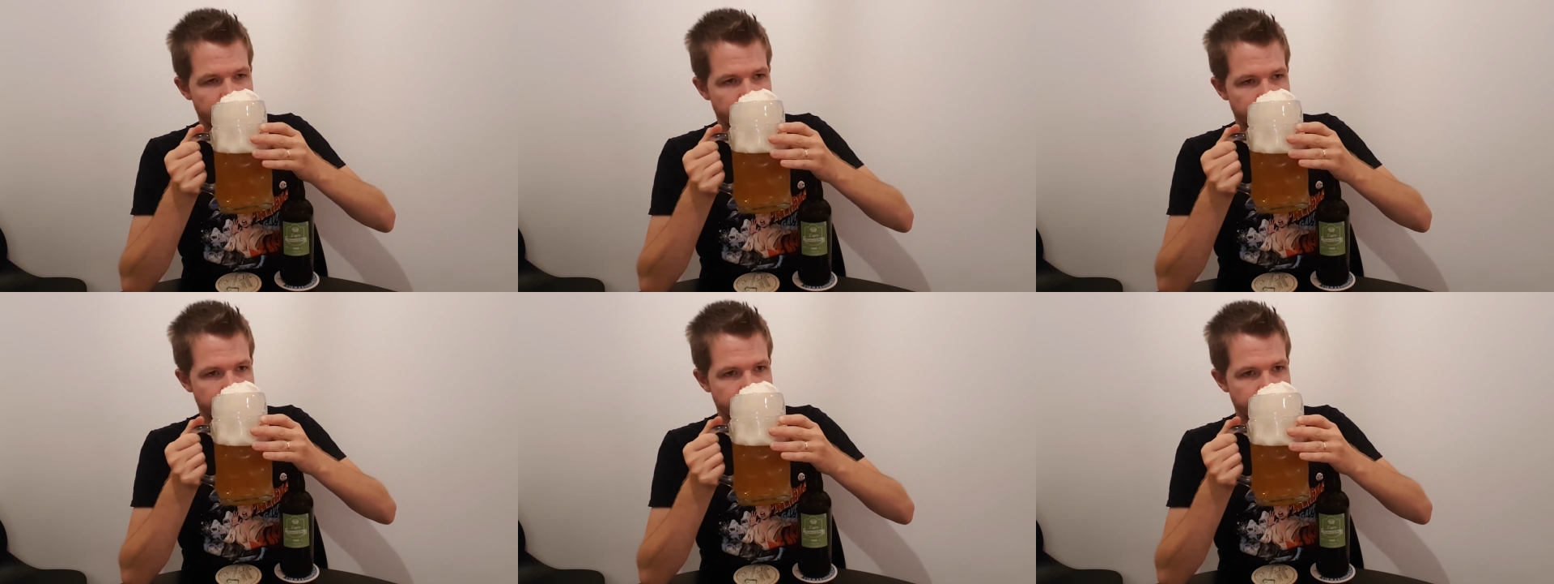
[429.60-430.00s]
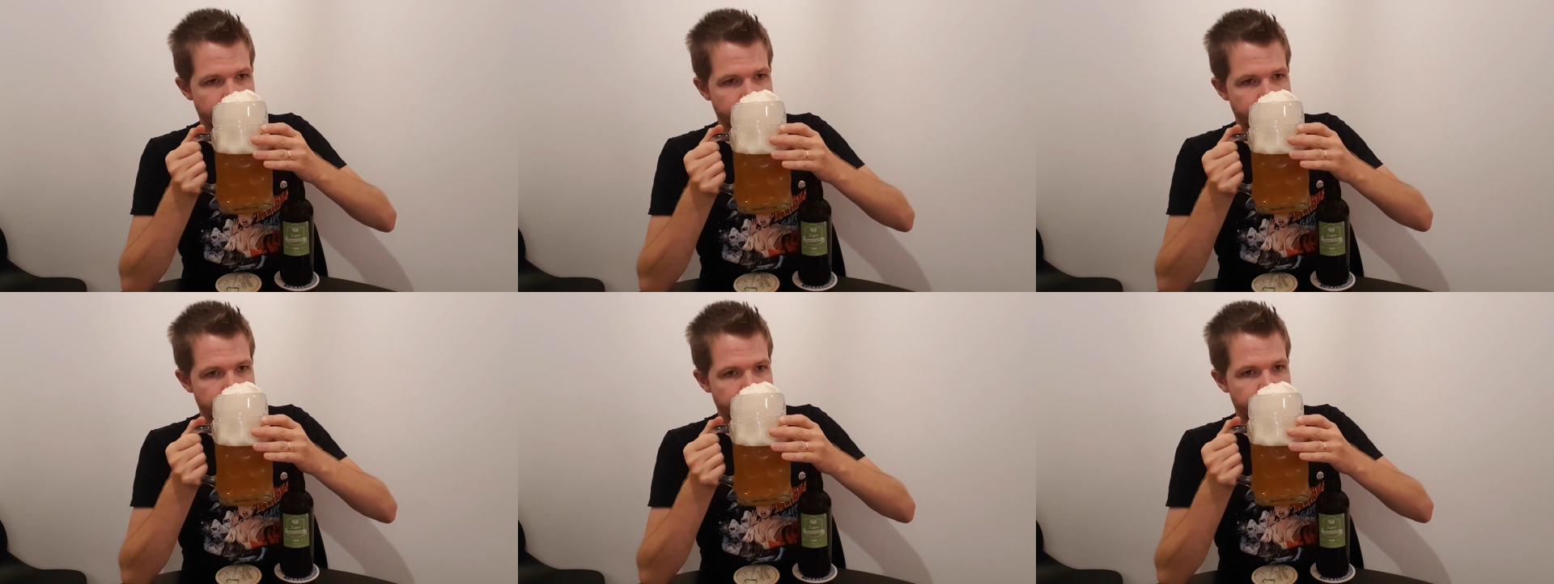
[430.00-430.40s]

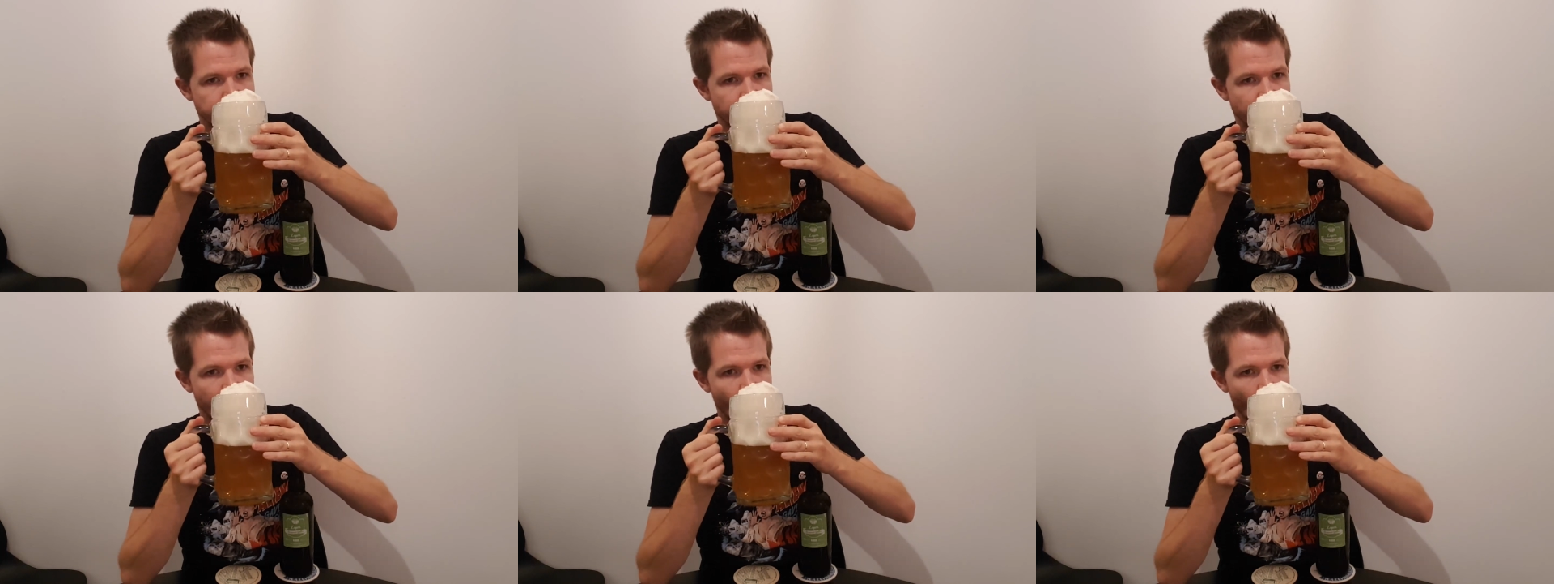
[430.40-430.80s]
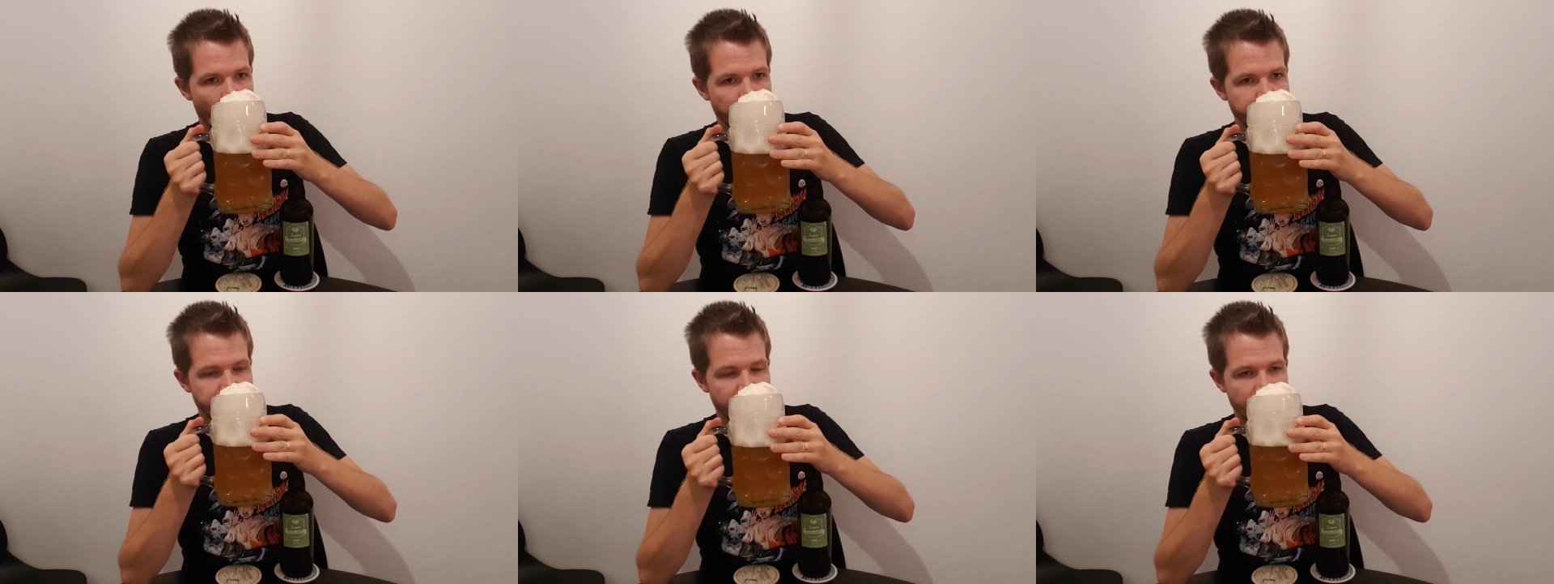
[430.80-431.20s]

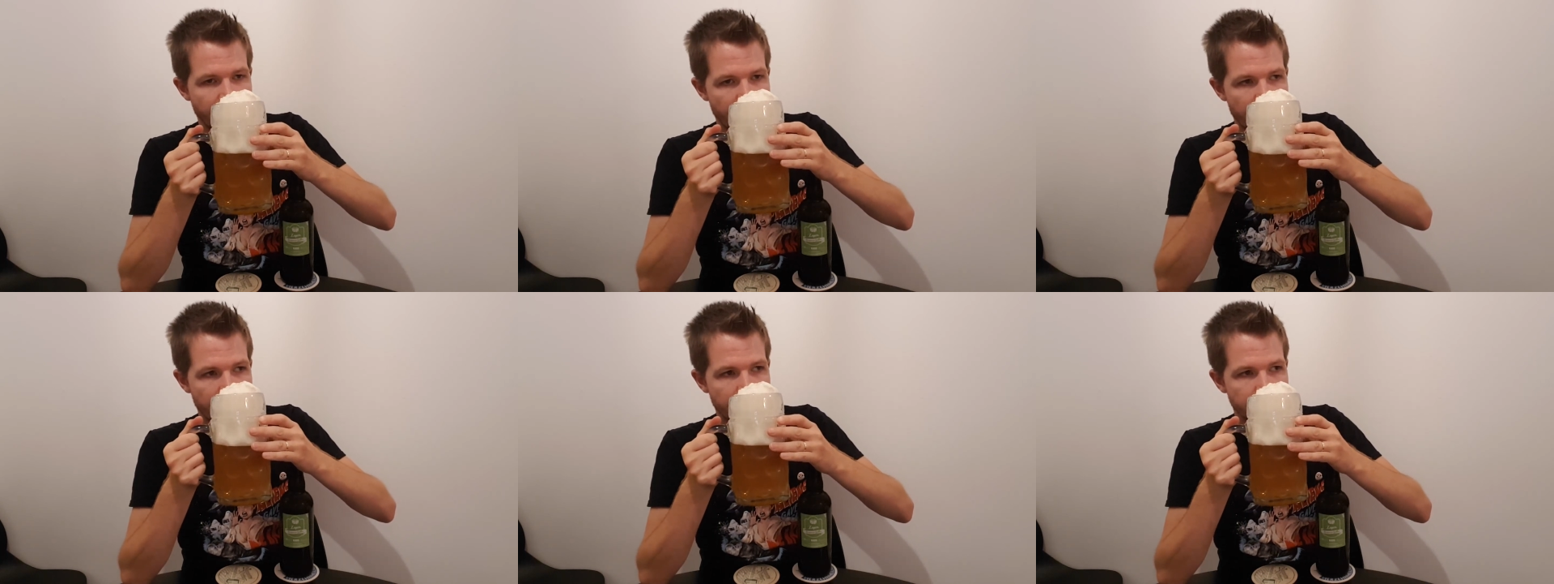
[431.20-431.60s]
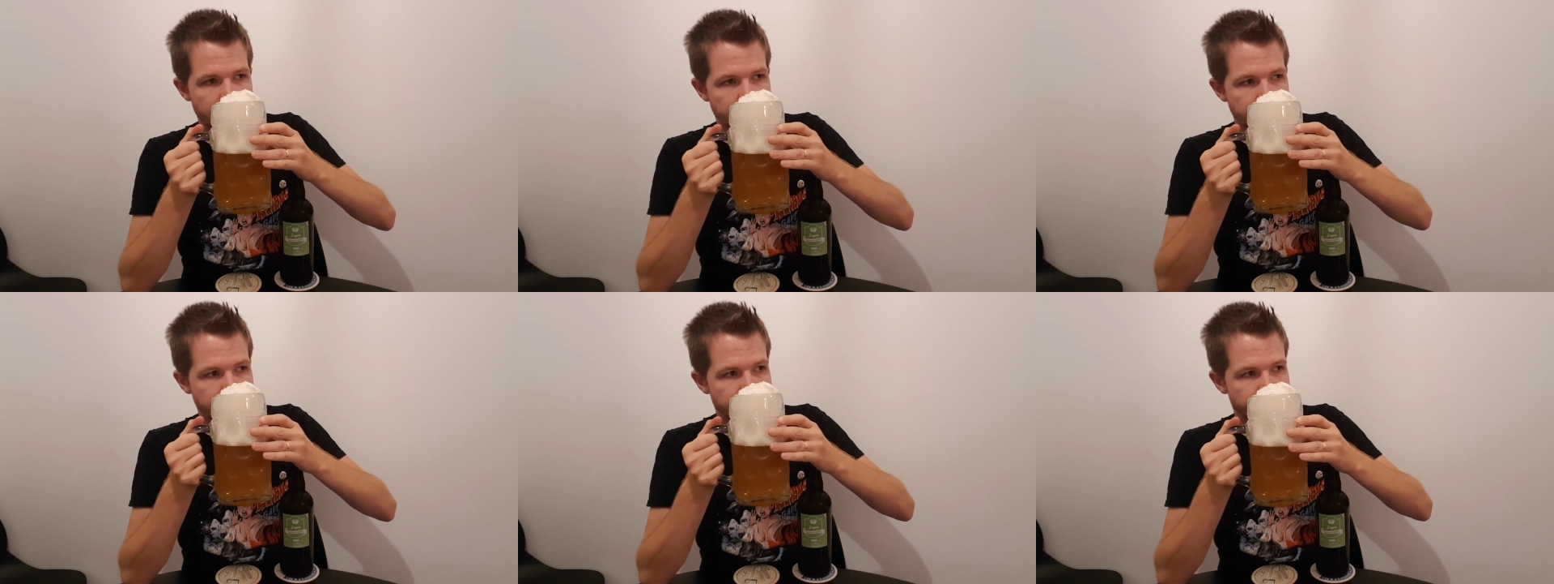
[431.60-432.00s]
Nobody speaks.